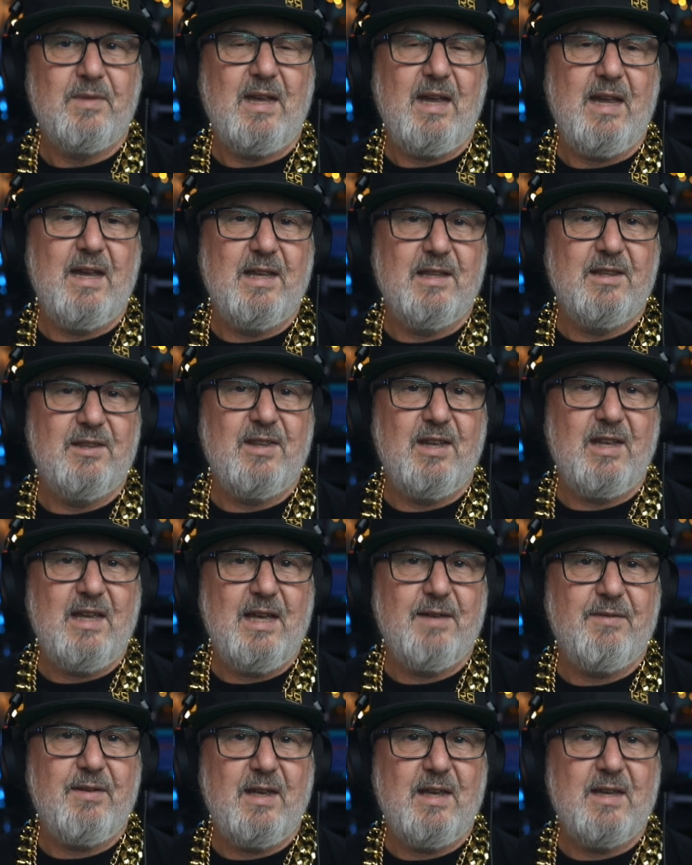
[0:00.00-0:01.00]
And they
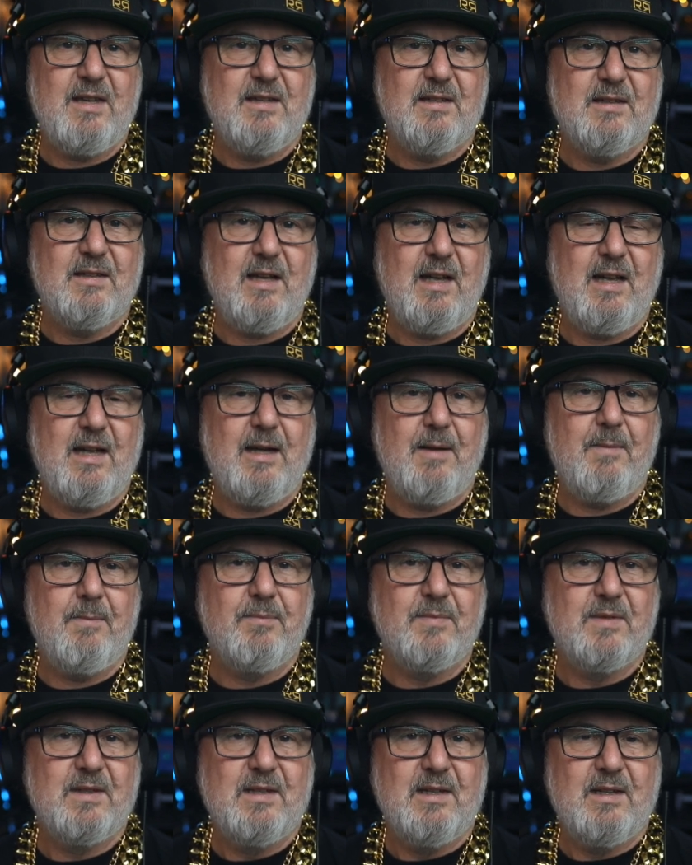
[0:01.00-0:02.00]
have a
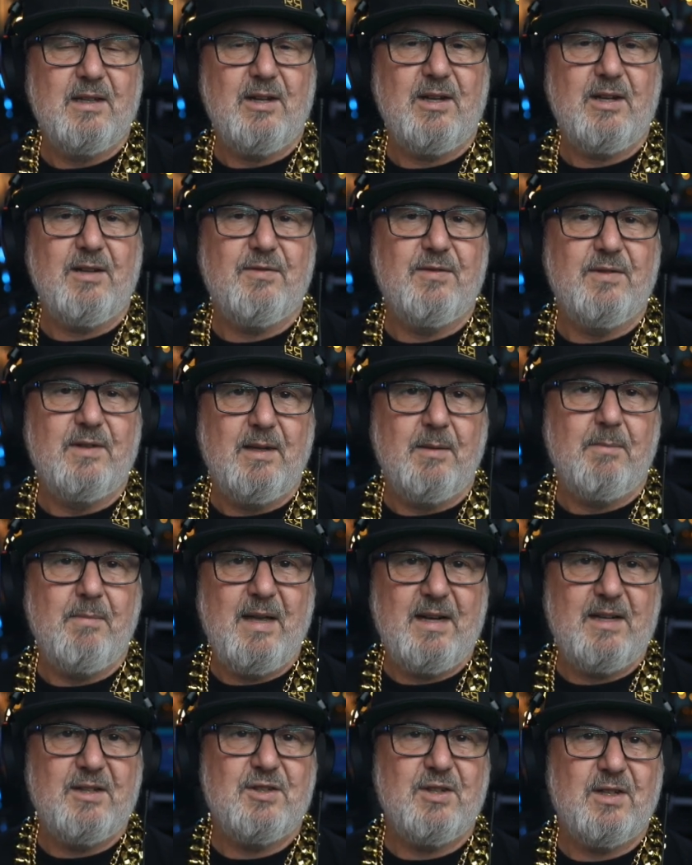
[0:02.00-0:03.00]
kind of
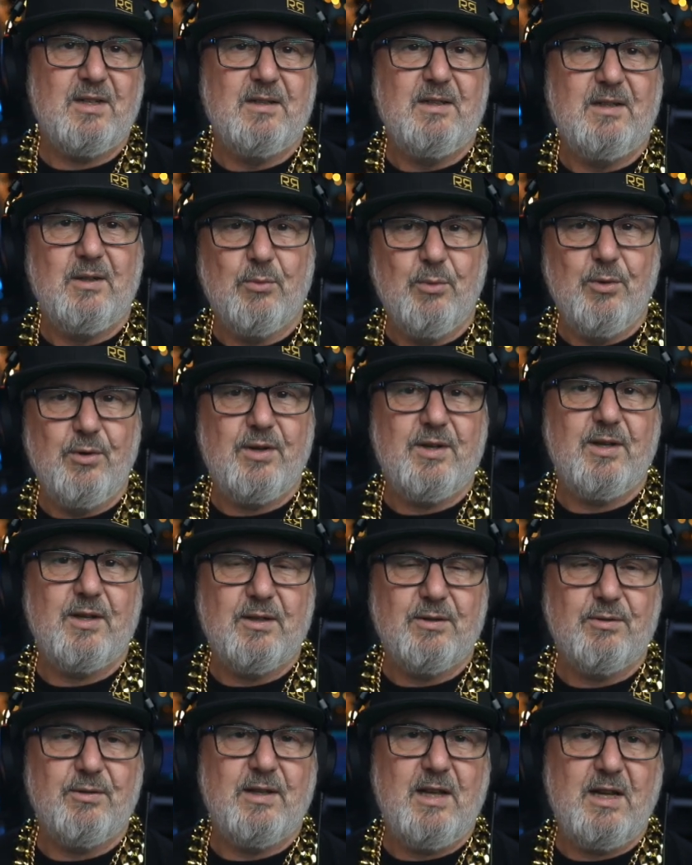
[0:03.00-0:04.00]

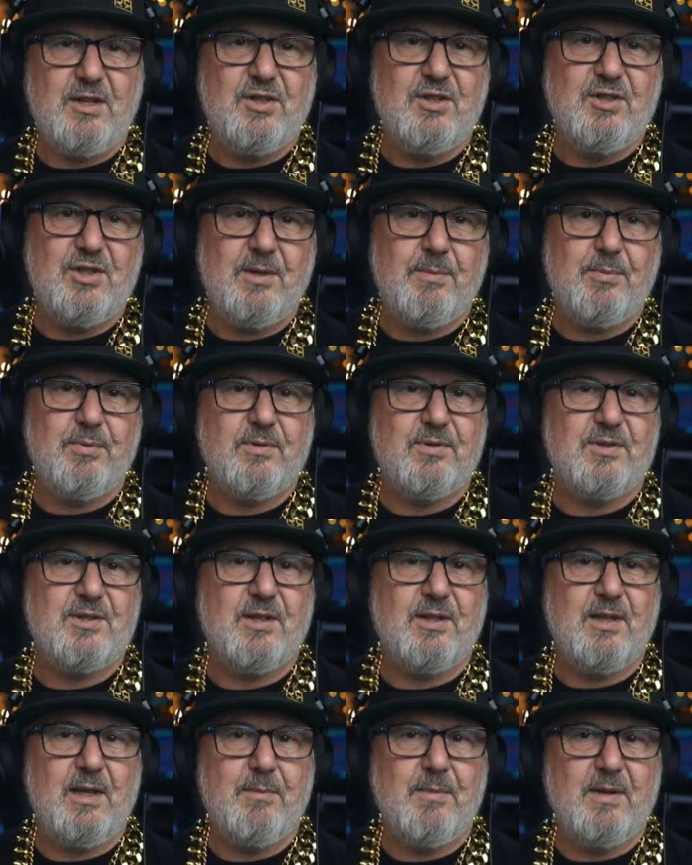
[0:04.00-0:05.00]
manager-worker relationship.
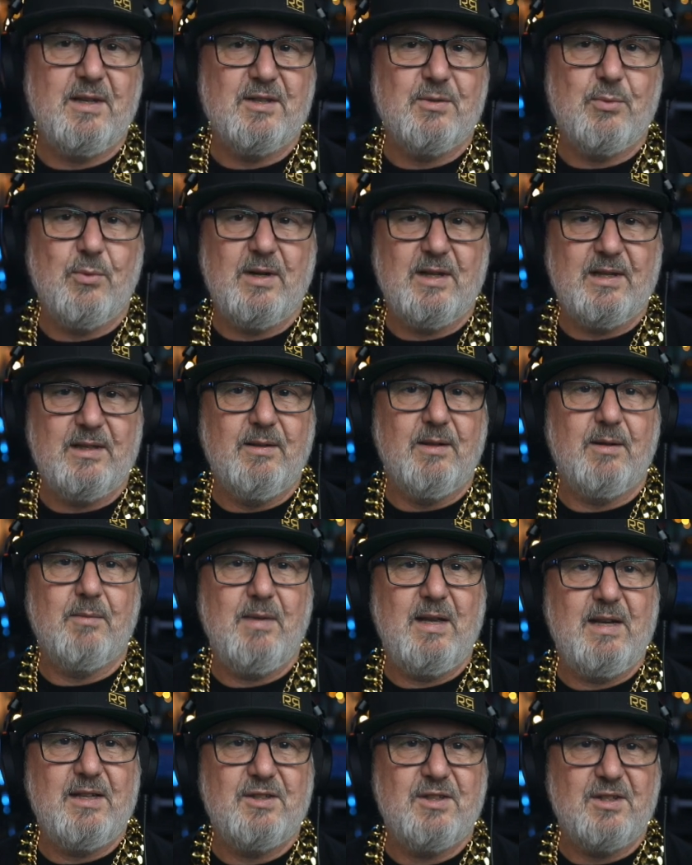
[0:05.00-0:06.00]
So that means one
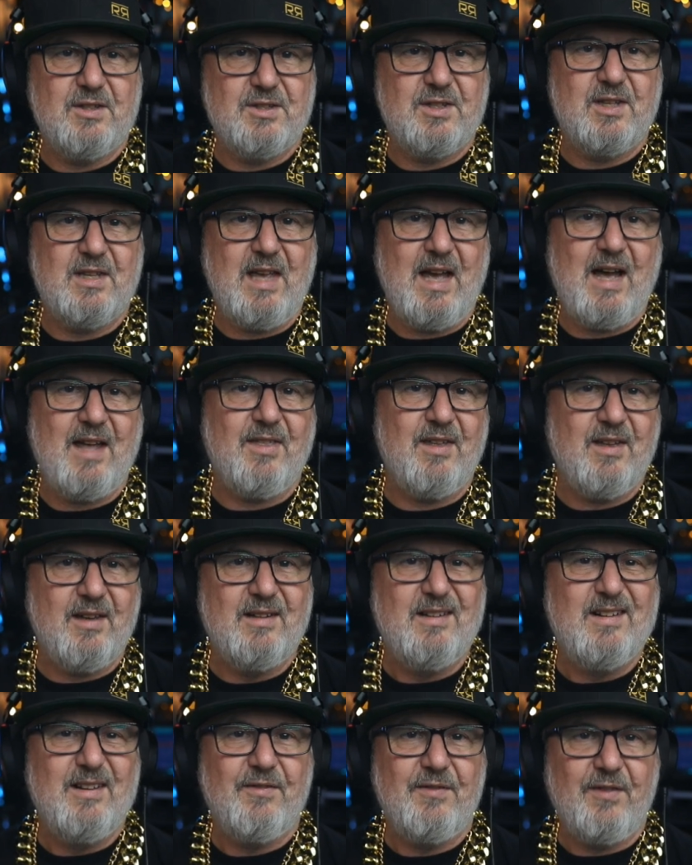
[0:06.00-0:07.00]
manages the other
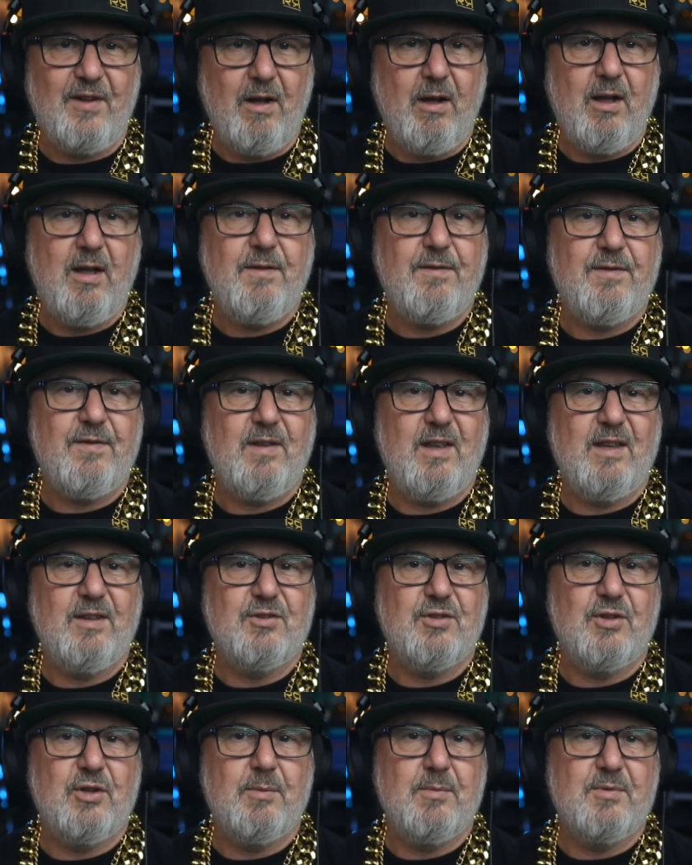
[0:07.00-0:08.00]
5 in
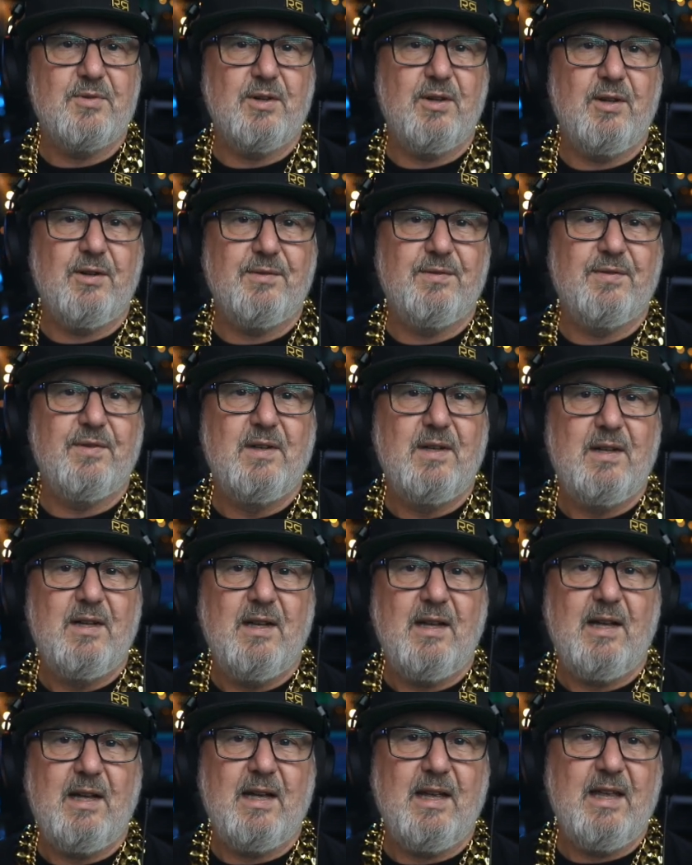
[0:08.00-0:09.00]
terms of
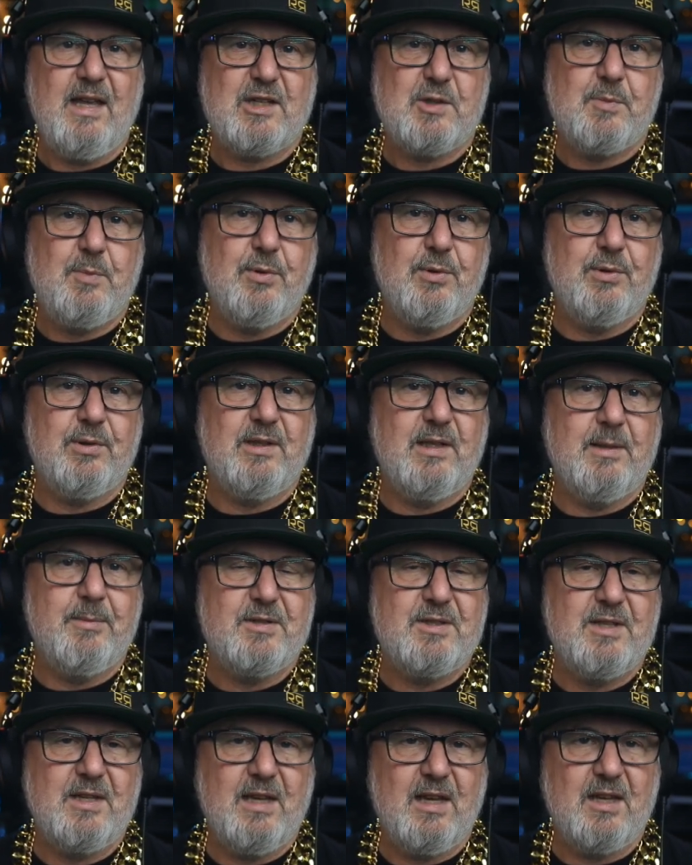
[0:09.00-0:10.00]
export,
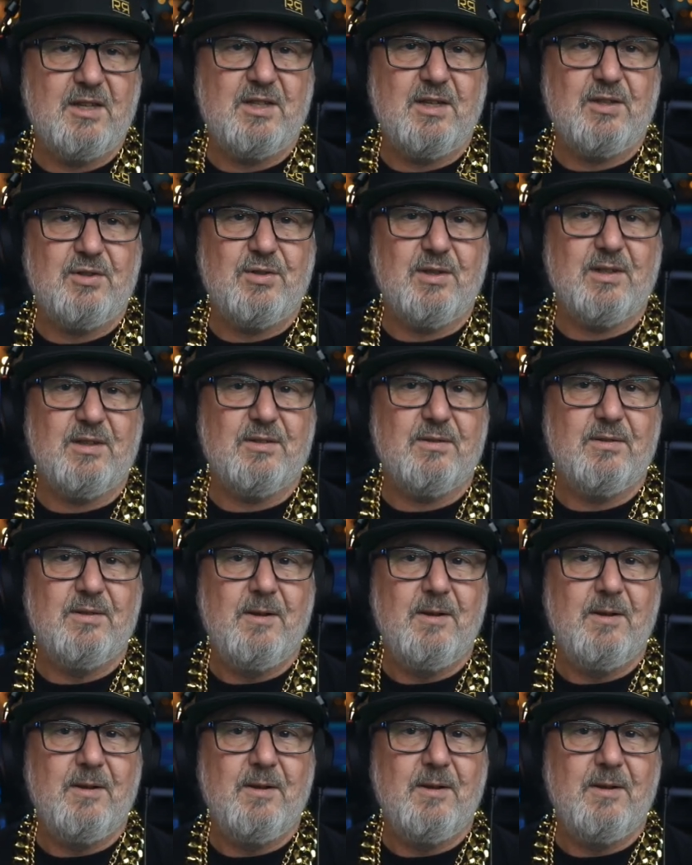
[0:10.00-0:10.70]
limiting, etc.